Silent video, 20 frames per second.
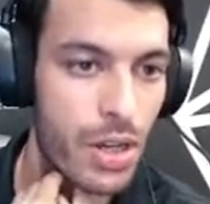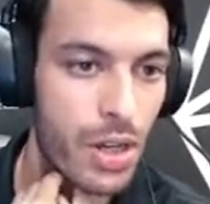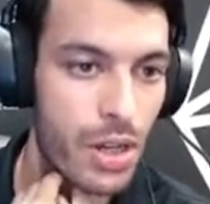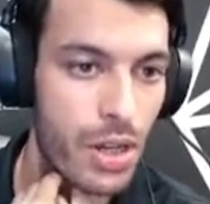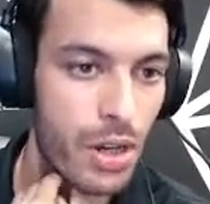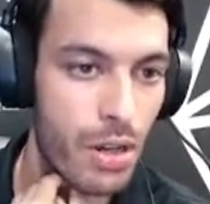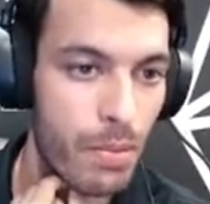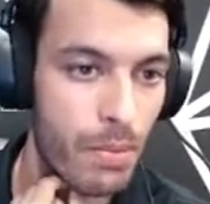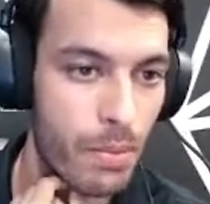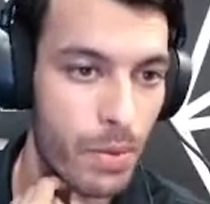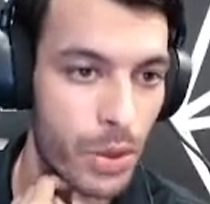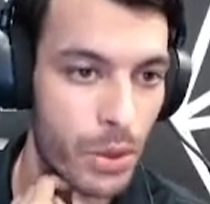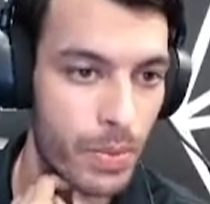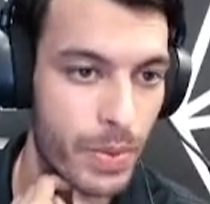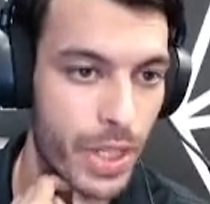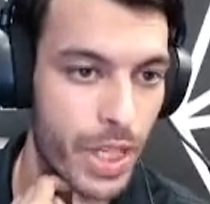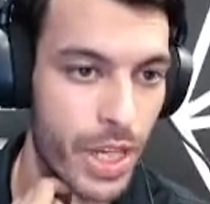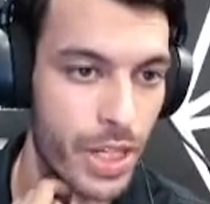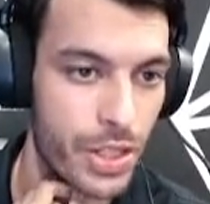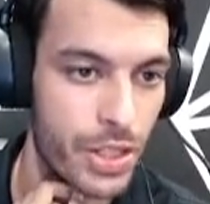
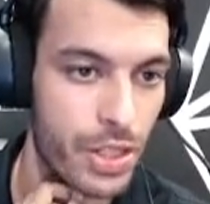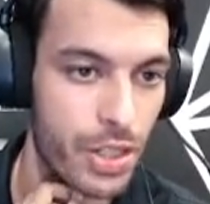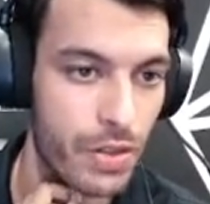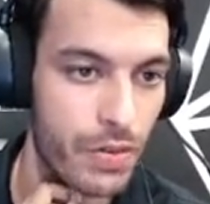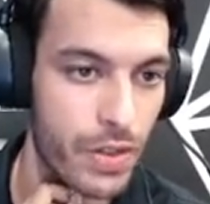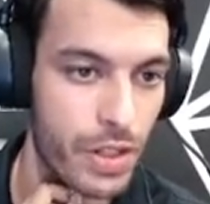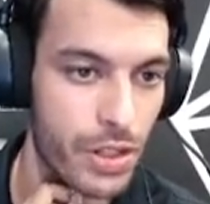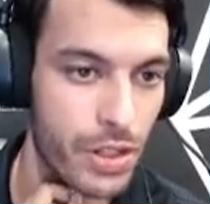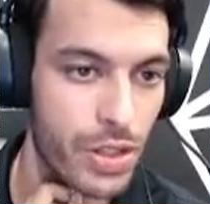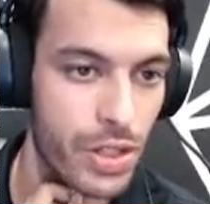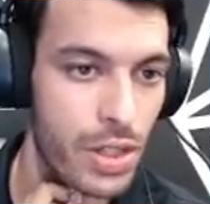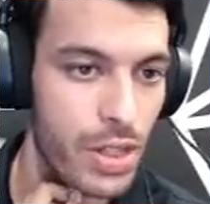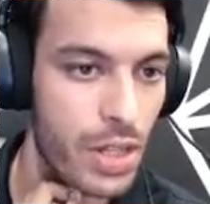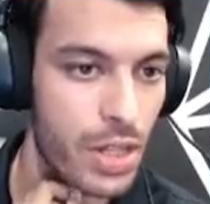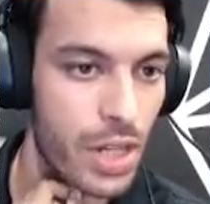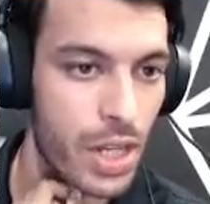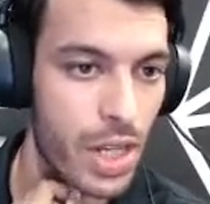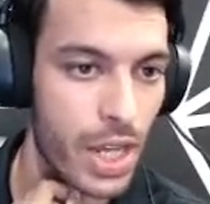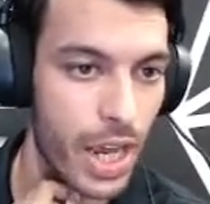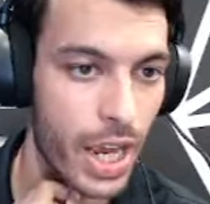multiplication division,
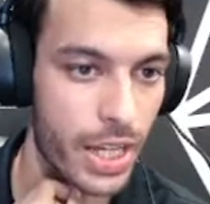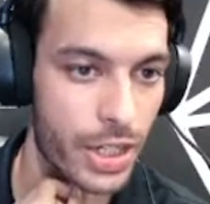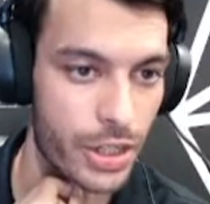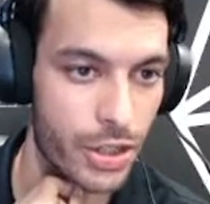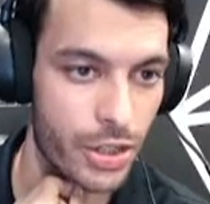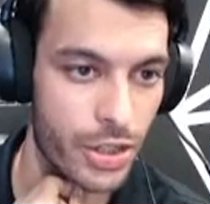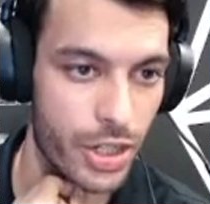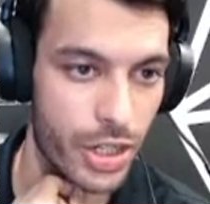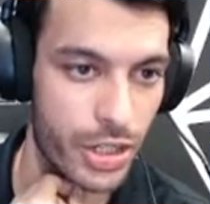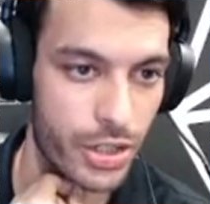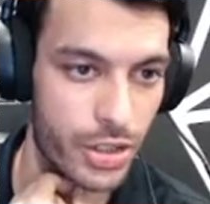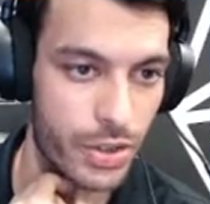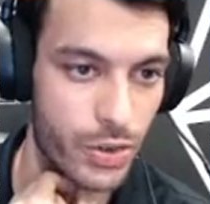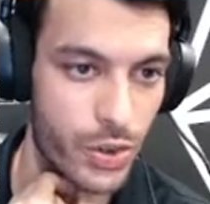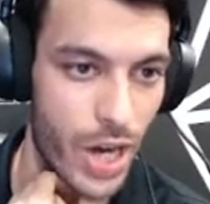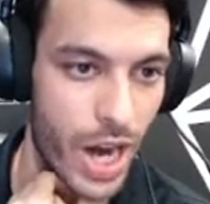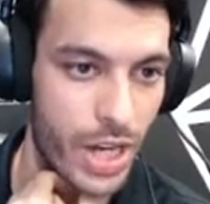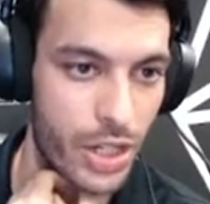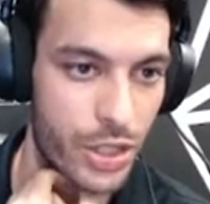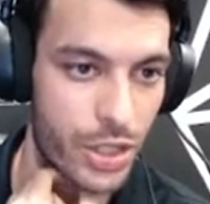addition and
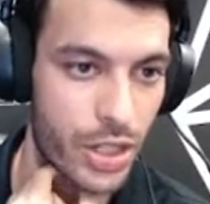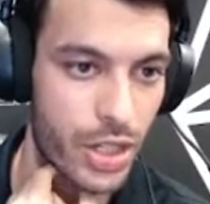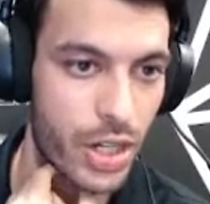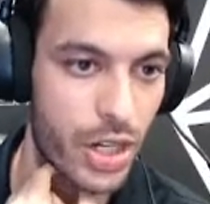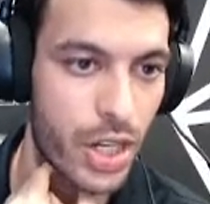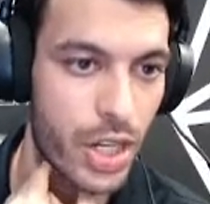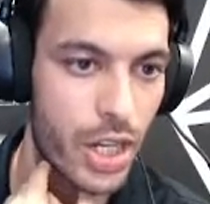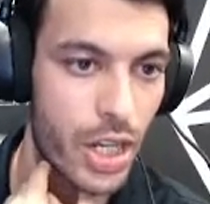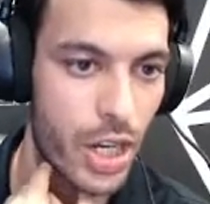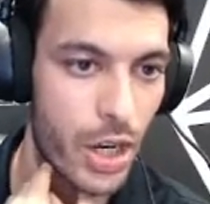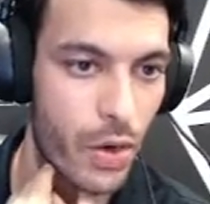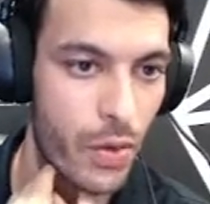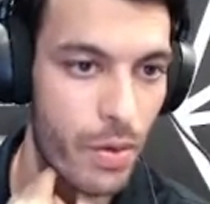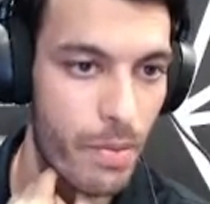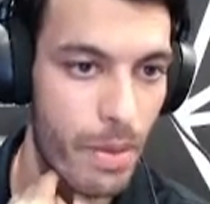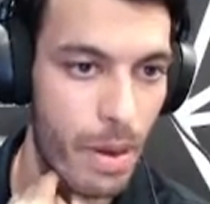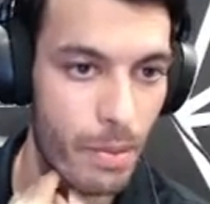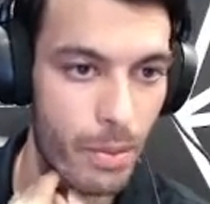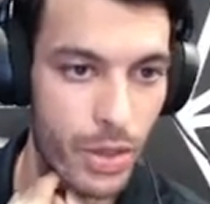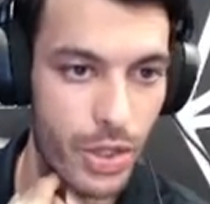subtraction. And
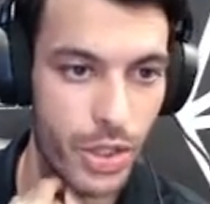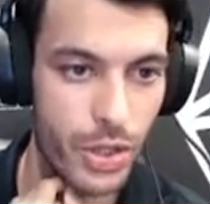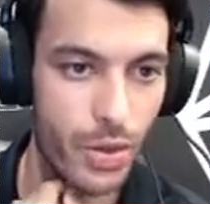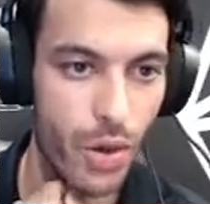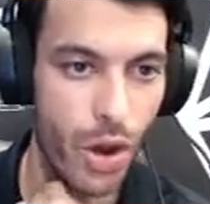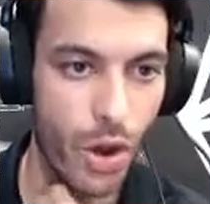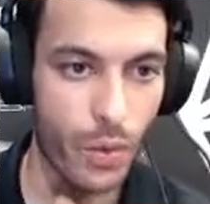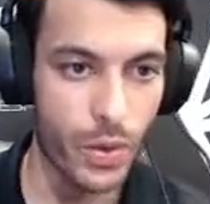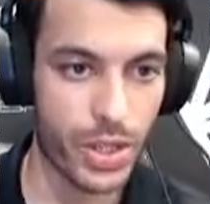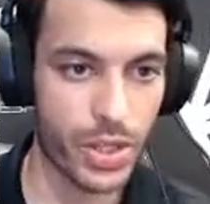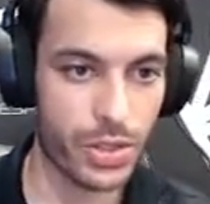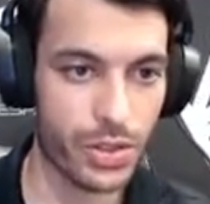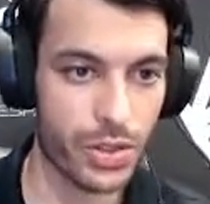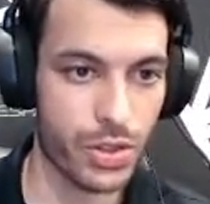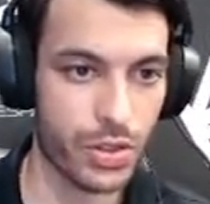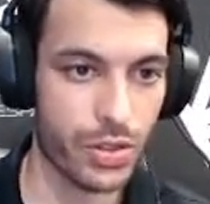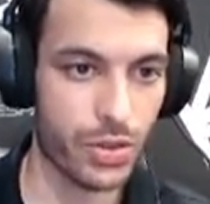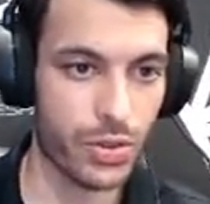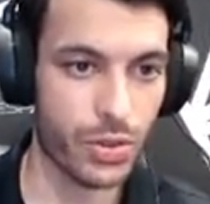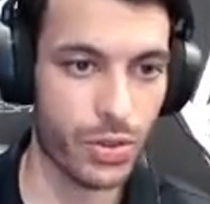remember, you always
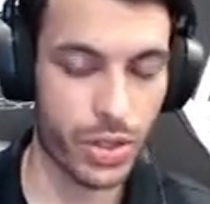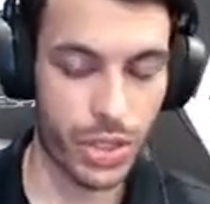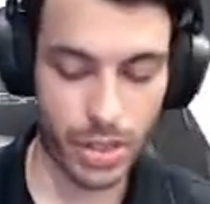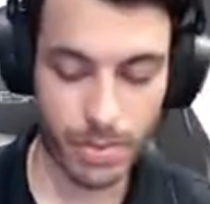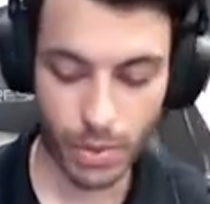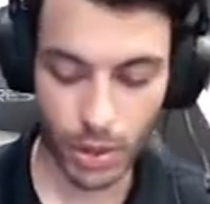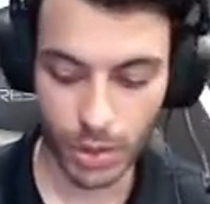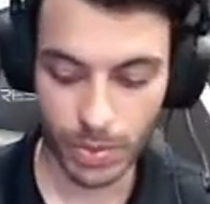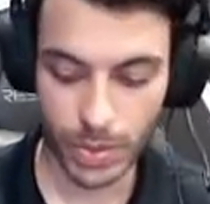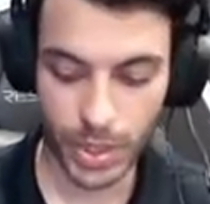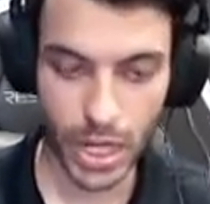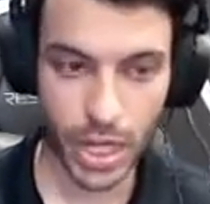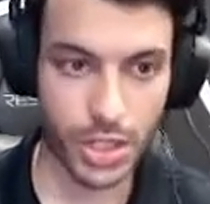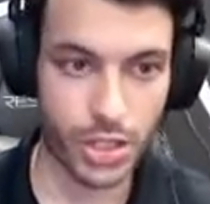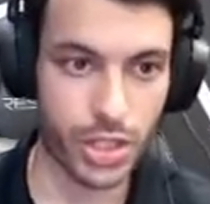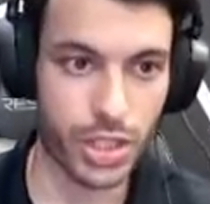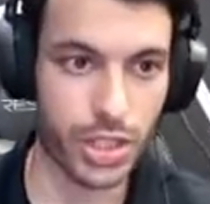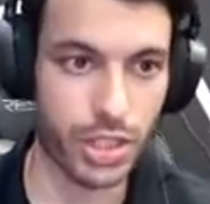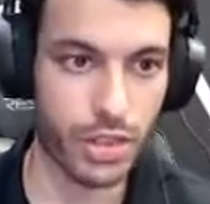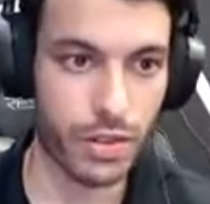do the multiplication
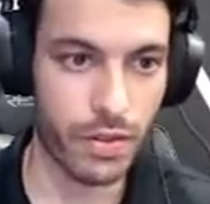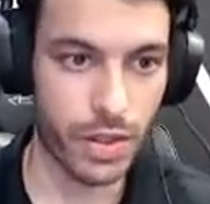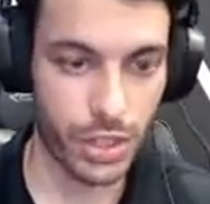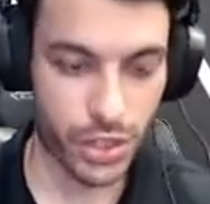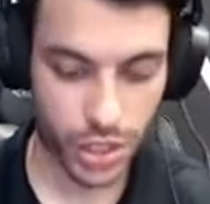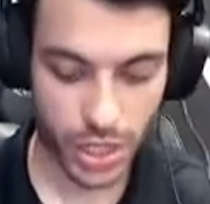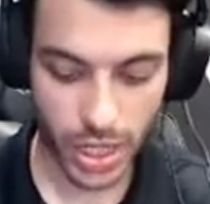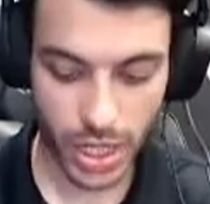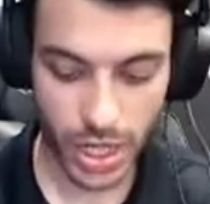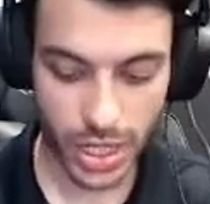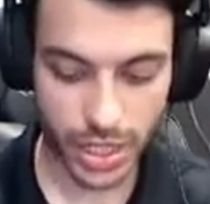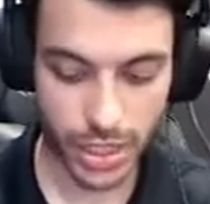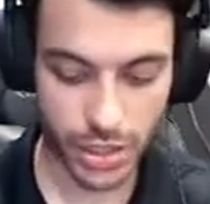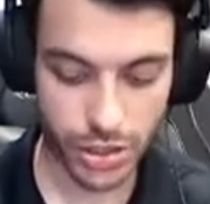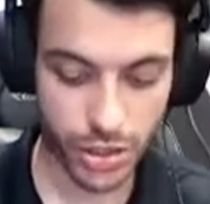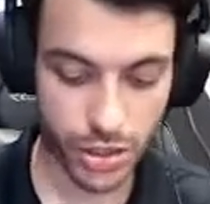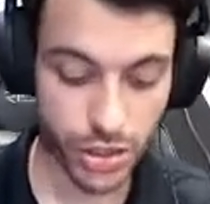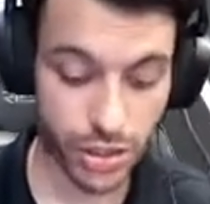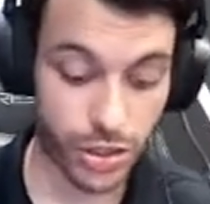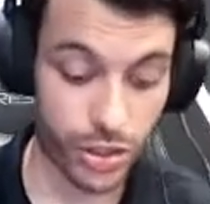and division and addition
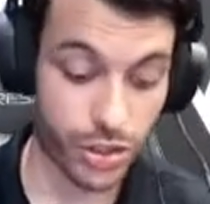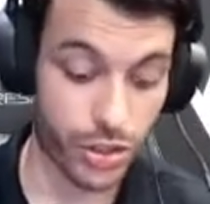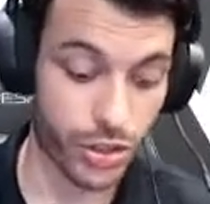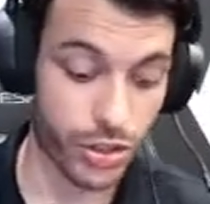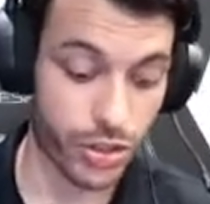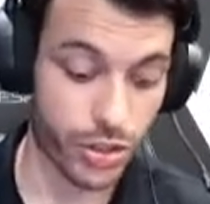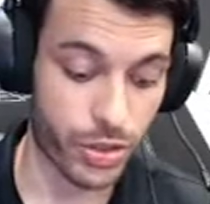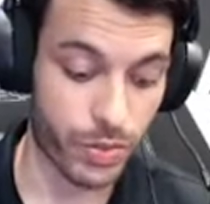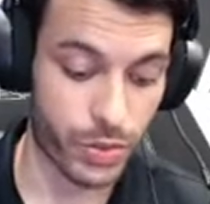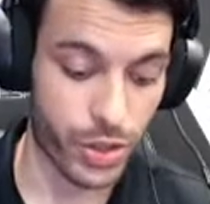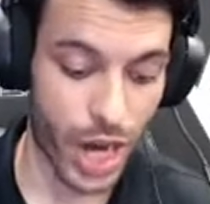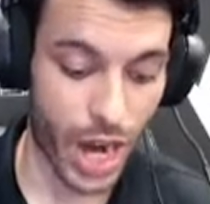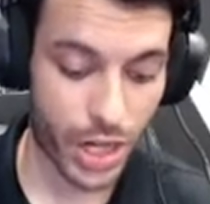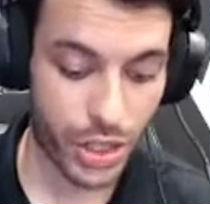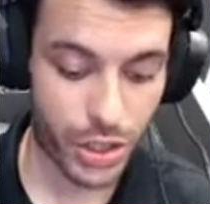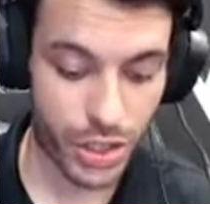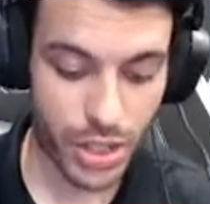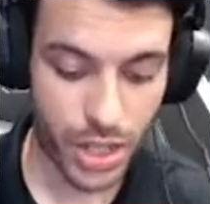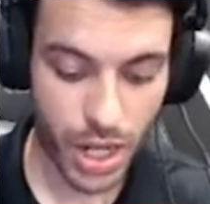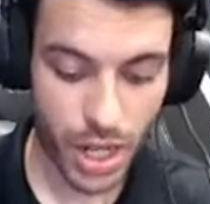to
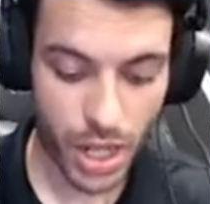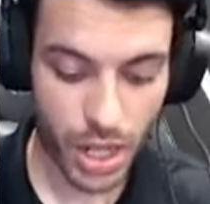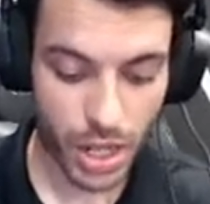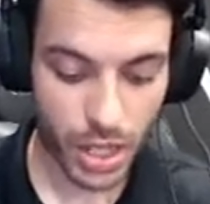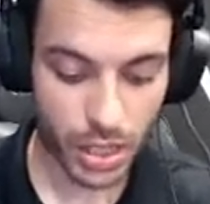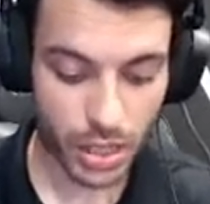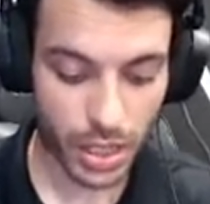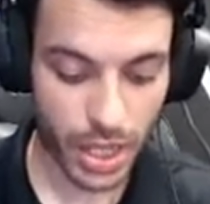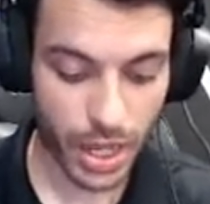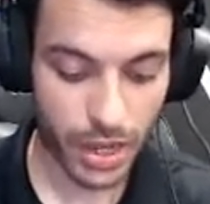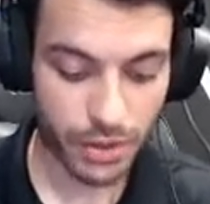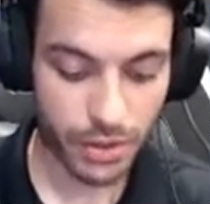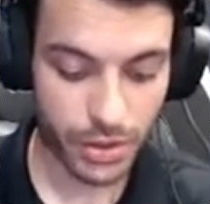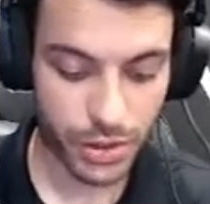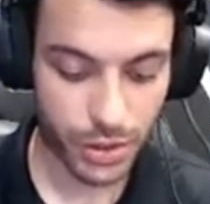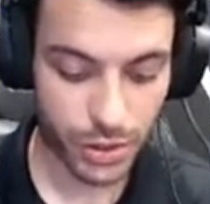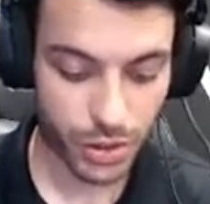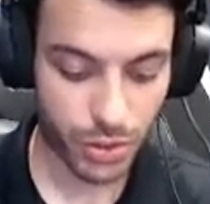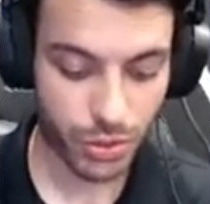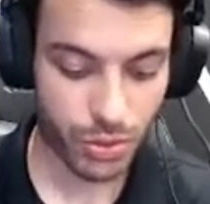subtraction left
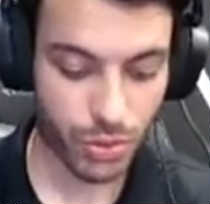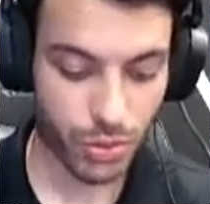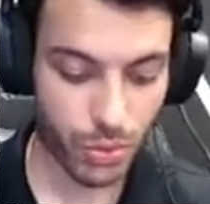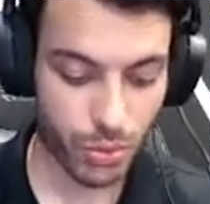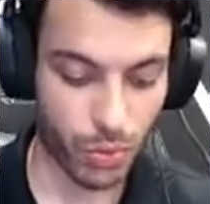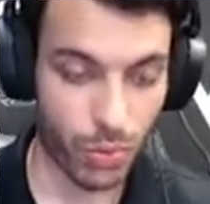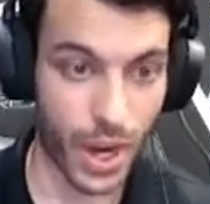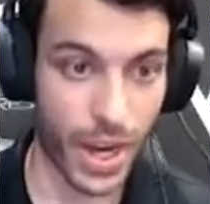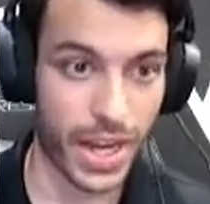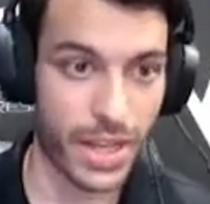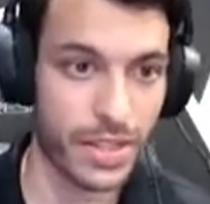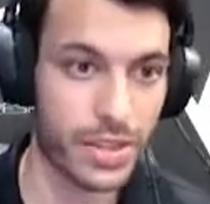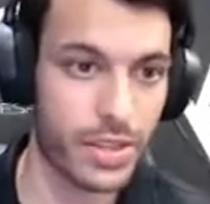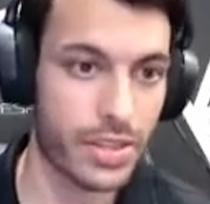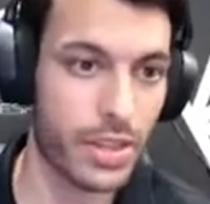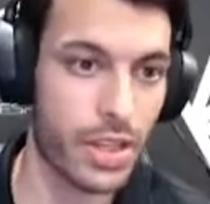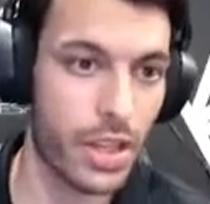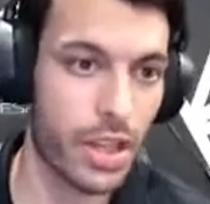to right.